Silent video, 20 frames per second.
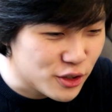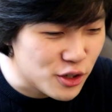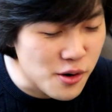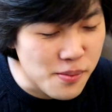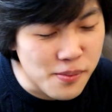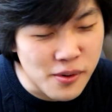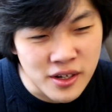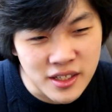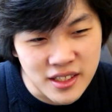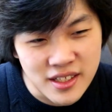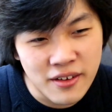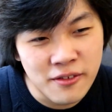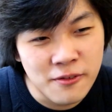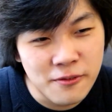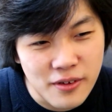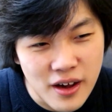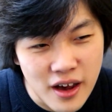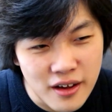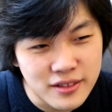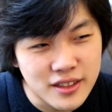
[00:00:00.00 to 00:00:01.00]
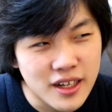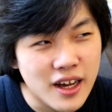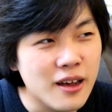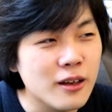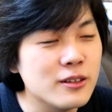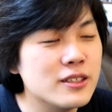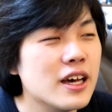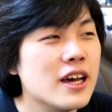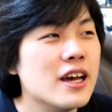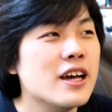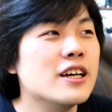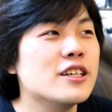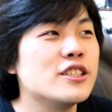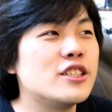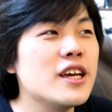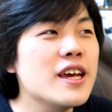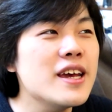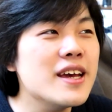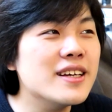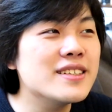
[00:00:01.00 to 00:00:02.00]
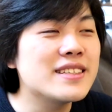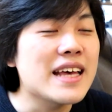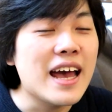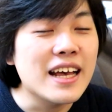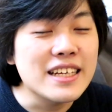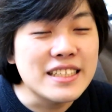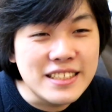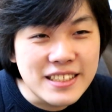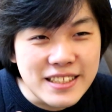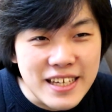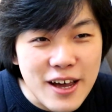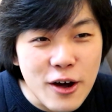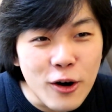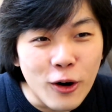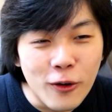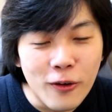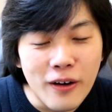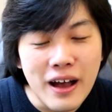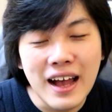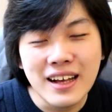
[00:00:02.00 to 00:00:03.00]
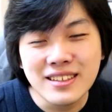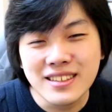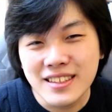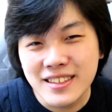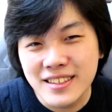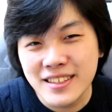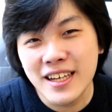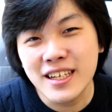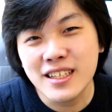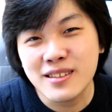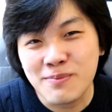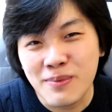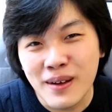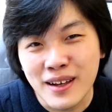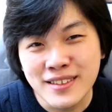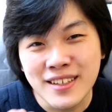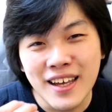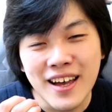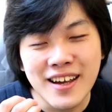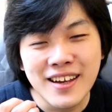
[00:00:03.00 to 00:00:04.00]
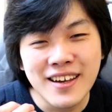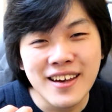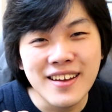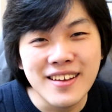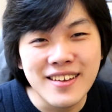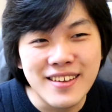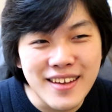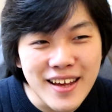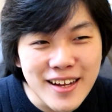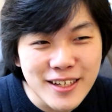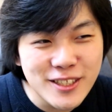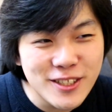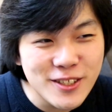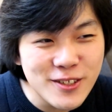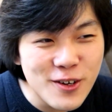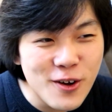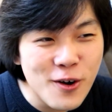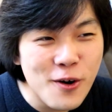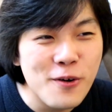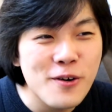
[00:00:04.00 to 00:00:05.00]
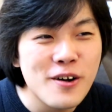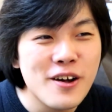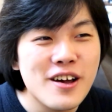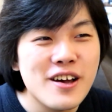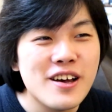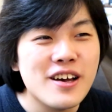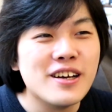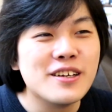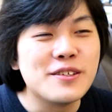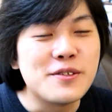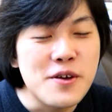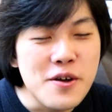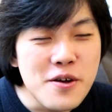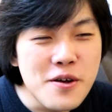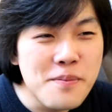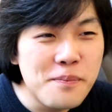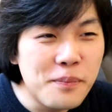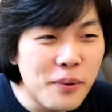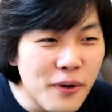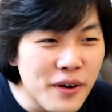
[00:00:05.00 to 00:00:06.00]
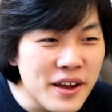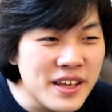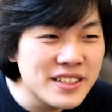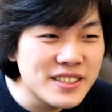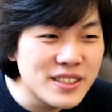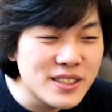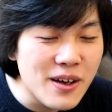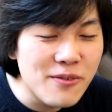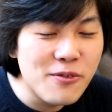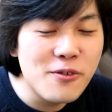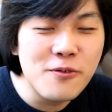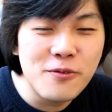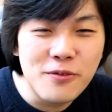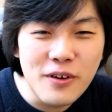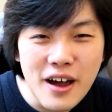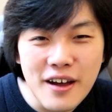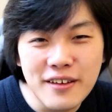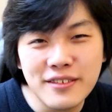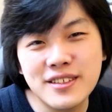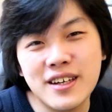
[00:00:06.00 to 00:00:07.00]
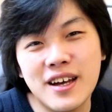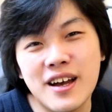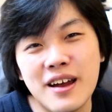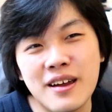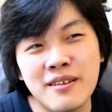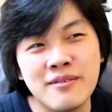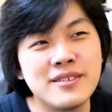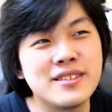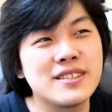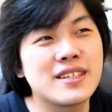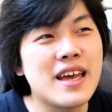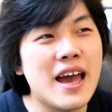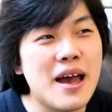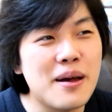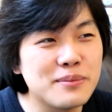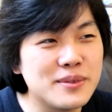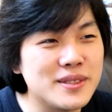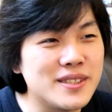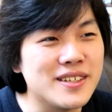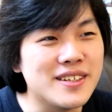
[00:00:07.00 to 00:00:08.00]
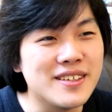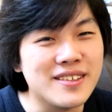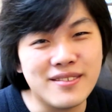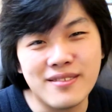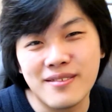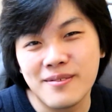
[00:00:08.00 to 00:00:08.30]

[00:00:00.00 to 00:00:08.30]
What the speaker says: 2.75 times. She is still, as a 6+, a conditional 2.75 times captain.